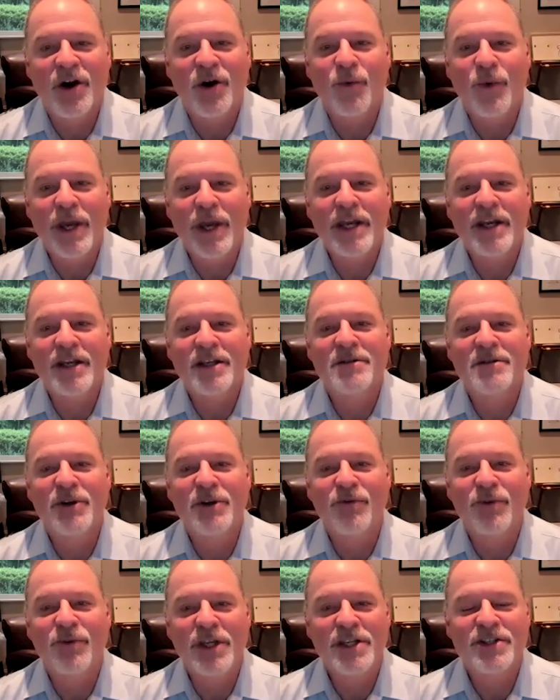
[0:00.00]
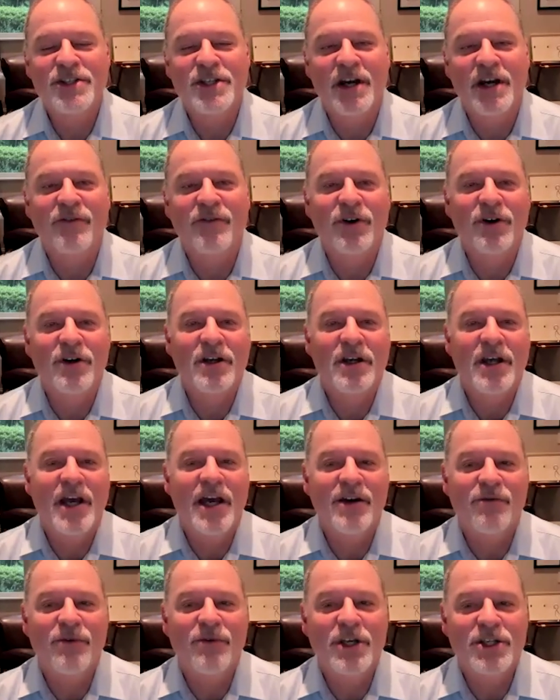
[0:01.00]
are waiting to be rediscovered
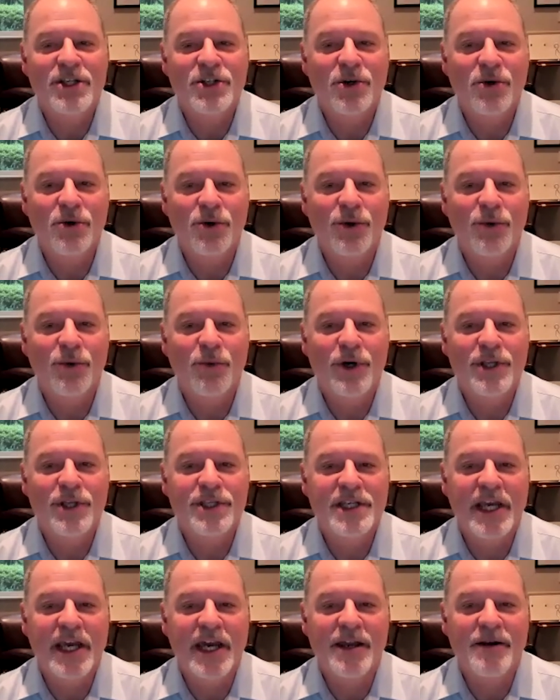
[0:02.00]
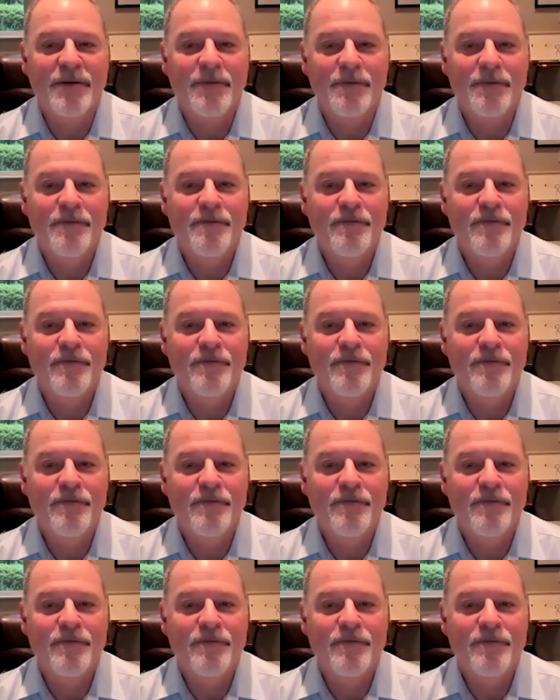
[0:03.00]
and retold once again.